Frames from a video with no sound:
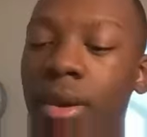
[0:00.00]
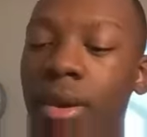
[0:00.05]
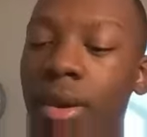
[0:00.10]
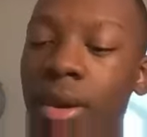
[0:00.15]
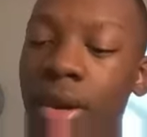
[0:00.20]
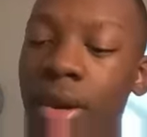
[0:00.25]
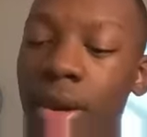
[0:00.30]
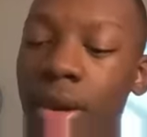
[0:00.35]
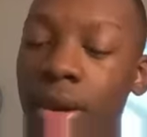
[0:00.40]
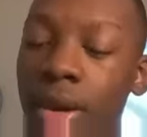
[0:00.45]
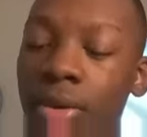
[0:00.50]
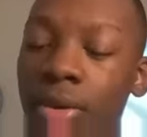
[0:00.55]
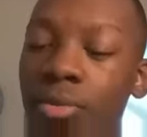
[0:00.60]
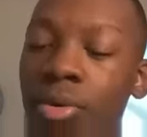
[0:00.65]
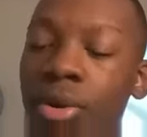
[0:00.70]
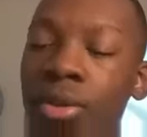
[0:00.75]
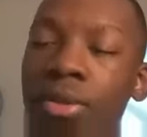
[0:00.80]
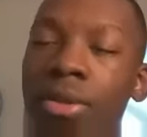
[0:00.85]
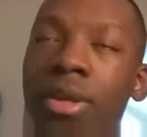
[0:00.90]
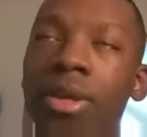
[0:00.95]
And
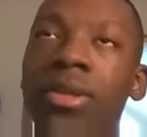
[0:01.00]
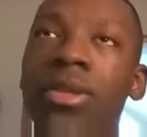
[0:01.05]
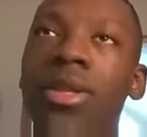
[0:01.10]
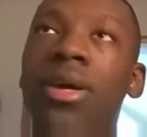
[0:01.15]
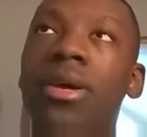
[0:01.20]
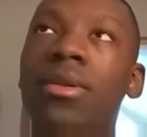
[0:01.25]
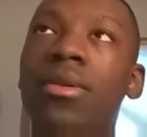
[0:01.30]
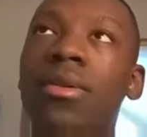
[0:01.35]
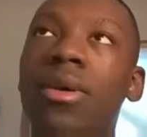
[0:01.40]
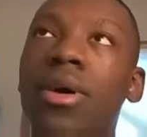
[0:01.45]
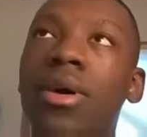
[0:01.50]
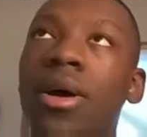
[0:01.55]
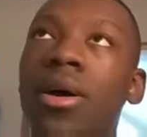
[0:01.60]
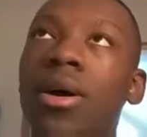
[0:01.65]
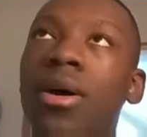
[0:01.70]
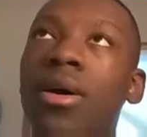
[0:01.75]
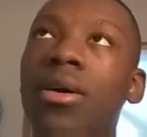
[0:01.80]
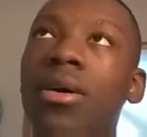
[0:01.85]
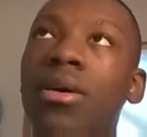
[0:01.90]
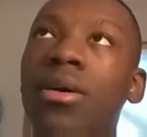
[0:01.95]
one thing that
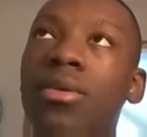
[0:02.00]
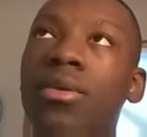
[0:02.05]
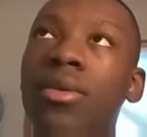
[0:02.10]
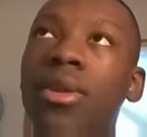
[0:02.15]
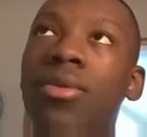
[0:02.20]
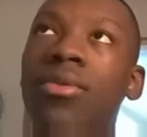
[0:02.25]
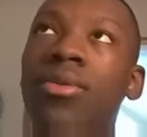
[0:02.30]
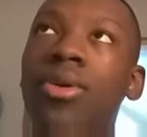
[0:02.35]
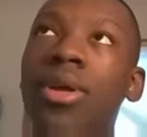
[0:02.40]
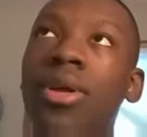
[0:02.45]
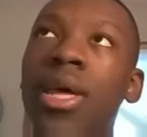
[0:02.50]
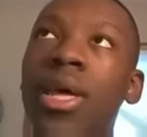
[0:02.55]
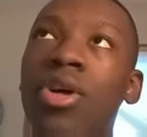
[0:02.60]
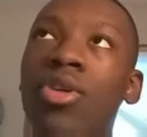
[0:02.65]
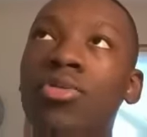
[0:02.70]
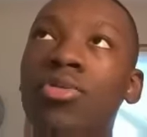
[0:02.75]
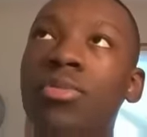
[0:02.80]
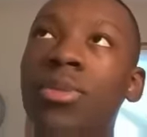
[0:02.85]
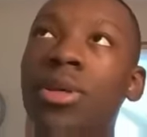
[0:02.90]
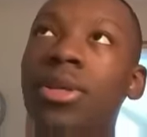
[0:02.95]
that really
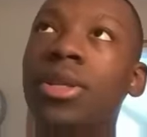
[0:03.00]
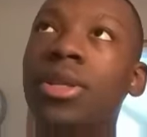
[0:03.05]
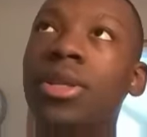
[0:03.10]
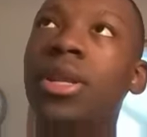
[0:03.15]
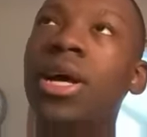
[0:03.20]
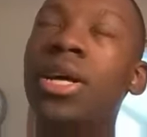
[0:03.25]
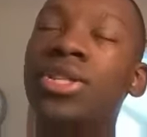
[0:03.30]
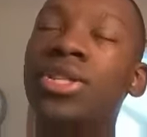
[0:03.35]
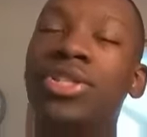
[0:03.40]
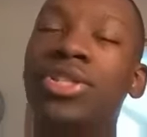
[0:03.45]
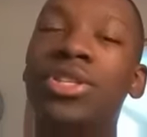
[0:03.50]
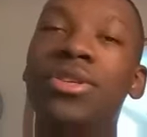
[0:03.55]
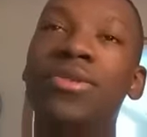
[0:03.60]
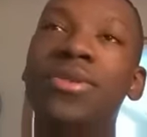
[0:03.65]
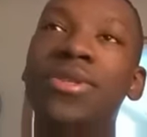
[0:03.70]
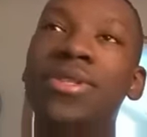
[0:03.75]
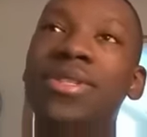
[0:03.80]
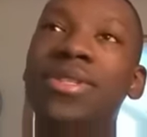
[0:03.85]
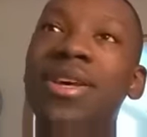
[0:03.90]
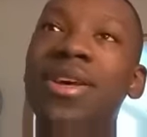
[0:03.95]
helped me in the last year
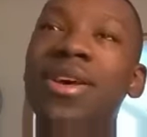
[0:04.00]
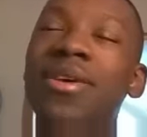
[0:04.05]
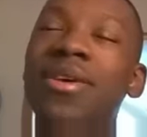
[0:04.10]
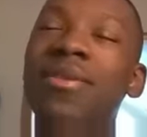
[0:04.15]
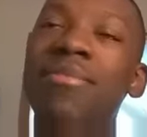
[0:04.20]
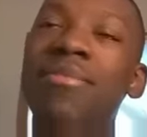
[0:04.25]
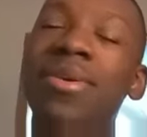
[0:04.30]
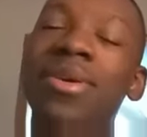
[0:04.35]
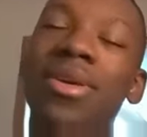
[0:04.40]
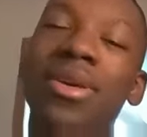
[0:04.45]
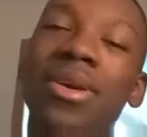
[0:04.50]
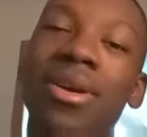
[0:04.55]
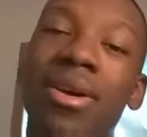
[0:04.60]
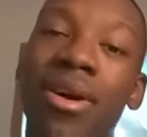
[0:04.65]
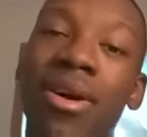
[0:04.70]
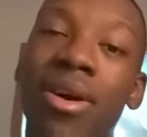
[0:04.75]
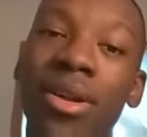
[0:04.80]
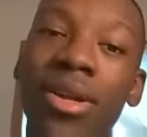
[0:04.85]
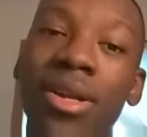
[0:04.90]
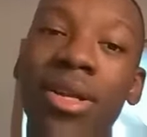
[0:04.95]
was being
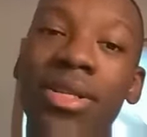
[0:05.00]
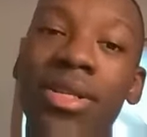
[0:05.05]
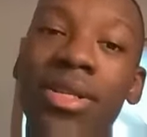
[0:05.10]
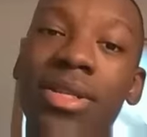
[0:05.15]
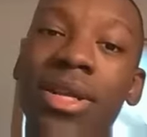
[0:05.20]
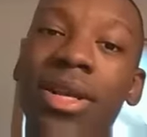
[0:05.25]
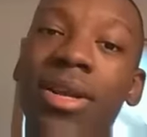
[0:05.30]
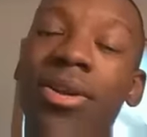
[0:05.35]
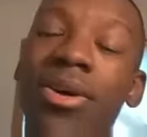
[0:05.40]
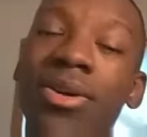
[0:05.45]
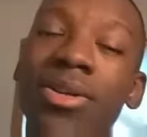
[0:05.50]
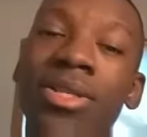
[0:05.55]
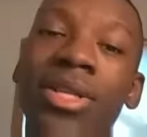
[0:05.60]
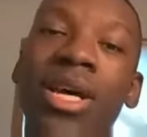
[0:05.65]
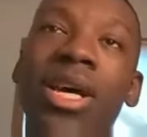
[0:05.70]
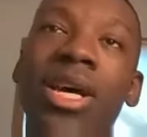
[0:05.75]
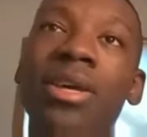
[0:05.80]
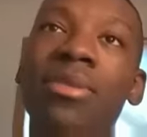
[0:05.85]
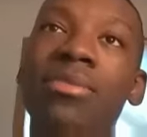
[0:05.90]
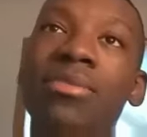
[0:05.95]
honest at all
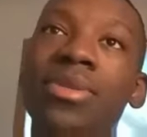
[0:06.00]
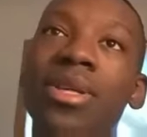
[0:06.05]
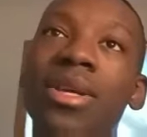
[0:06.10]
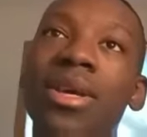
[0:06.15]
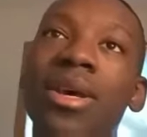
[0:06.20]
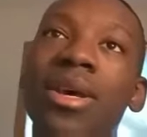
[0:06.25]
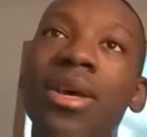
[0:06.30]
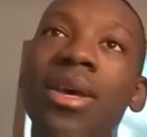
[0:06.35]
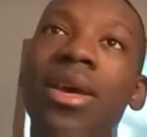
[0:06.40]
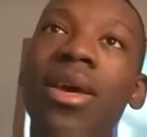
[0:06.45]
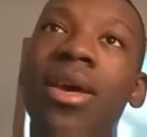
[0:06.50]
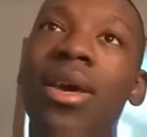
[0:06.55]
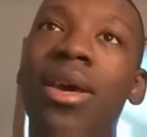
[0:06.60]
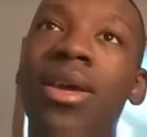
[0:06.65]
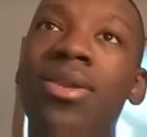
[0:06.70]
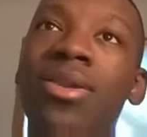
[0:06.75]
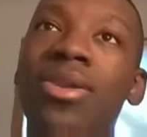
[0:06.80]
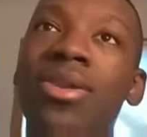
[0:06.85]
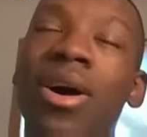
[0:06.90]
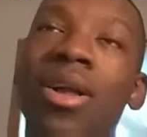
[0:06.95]
times
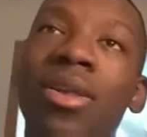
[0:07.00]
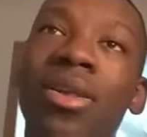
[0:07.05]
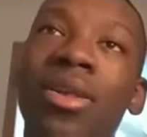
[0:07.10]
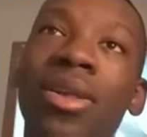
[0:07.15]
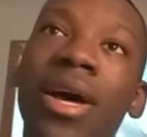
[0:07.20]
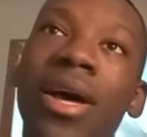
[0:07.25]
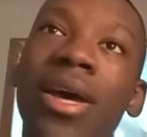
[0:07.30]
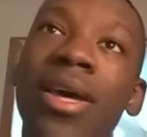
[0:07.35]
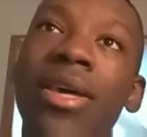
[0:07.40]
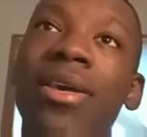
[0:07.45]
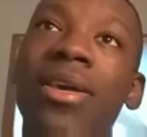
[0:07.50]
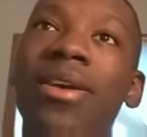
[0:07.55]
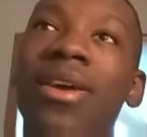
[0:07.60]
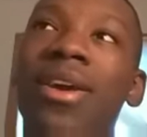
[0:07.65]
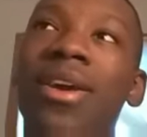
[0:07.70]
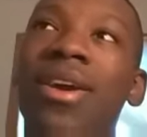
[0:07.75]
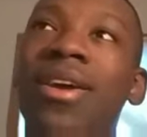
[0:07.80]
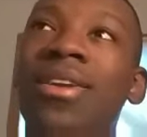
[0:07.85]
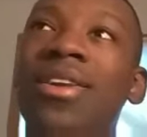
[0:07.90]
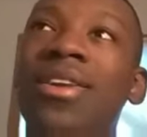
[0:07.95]
and not
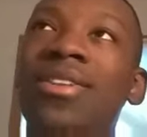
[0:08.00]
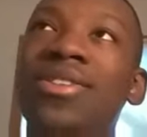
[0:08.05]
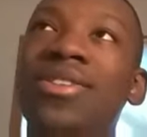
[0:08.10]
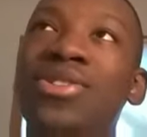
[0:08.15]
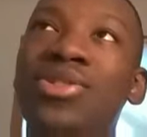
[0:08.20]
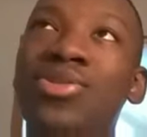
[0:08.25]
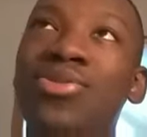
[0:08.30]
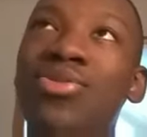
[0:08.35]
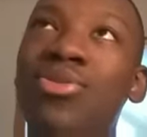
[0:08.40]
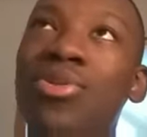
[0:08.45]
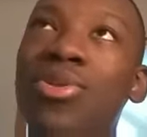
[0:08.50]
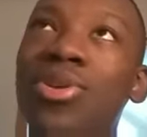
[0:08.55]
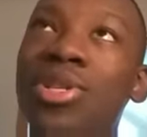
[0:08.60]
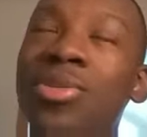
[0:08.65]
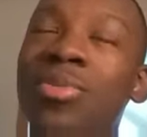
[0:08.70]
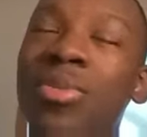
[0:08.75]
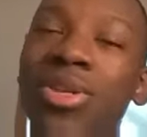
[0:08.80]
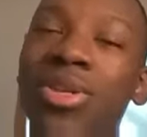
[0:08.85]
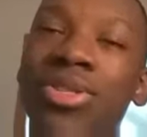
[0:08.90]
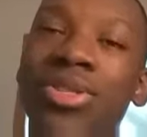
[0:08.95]
lying. And in school,
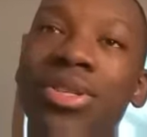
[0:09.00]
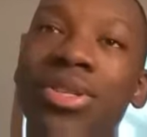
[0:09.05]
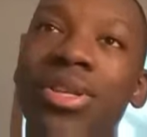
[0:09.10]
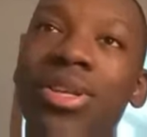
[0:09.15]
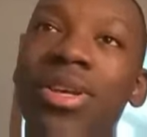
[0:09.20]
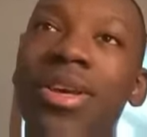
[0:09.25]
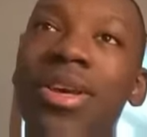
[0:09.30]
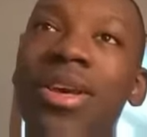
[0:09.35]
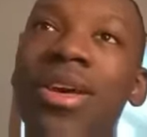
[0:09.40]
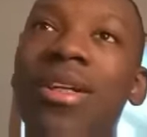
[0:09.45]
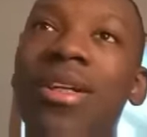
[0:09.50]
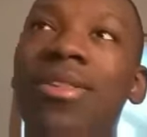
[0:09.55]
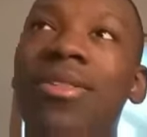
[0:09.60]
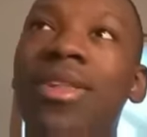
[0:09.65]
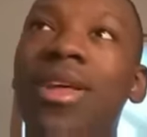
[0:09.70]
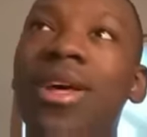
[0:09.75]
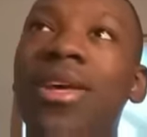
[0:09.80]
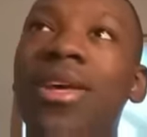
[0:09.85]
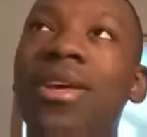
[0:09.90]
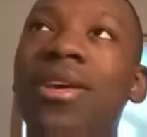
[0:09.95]
especially,
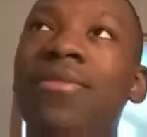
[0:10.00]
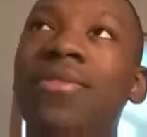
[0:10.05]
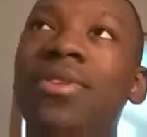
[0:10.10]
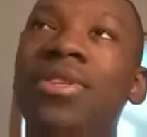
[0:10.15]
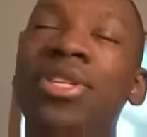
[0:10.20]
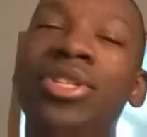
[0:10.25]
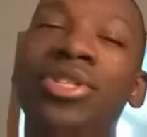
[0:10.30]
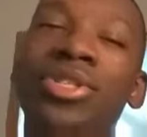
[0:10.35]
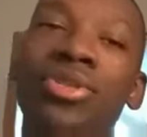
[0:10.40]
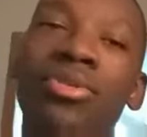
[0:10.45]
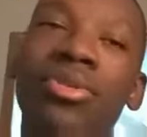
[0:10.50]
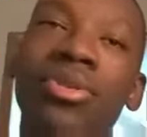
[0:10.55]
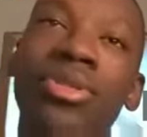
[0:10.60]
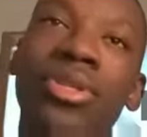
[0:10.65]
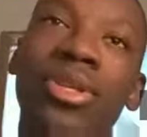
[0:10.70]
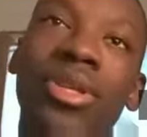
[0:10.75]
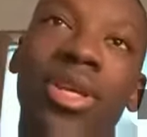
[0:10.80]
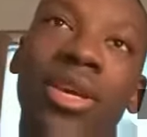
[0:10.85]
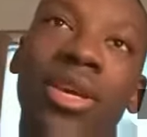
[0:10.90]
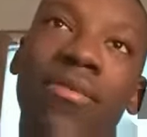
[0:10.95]
like if a teacher were
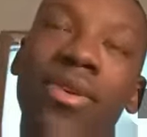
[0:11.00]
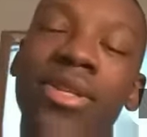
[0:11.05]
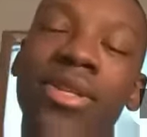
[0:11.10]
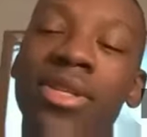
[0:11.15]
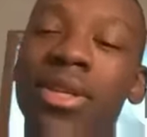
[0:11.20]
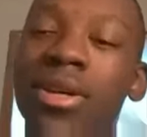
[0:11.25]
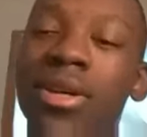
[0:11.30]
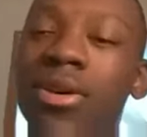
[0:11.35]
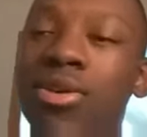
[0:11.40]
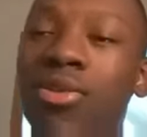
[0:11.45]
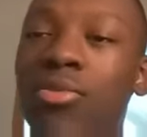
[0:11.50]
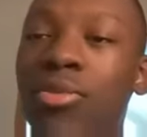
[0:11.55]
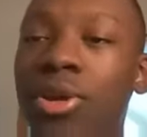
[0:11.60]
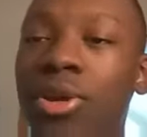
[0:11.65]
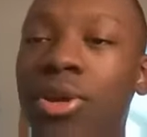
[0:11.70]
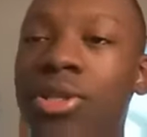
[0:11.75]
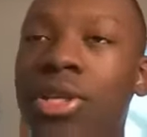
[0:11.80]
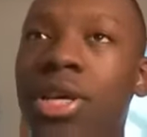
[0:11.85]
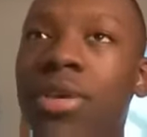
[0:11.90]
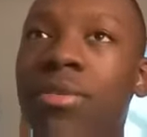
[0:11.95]
to give us a
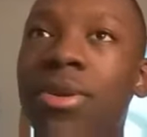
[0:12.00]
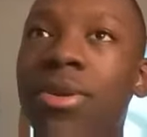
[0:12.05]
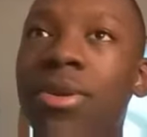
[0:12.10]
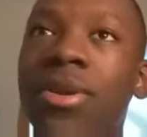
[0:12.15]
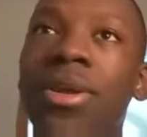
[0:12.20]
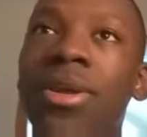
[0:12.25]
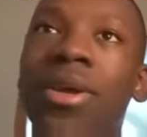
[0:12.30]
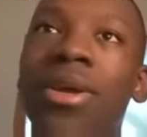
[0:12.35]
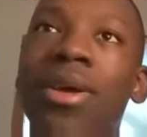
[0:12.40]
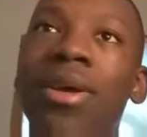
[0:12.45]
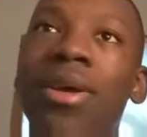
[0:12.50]
homework assignment,